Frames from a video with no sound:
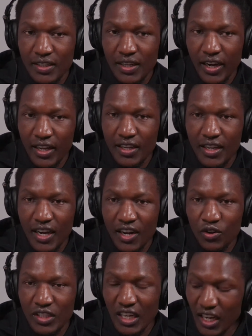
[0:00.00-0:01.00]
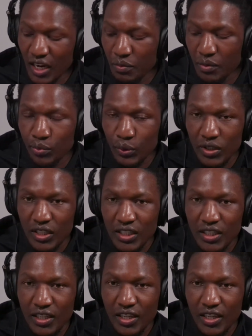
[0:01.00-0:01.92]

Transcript: like an hotel can be booked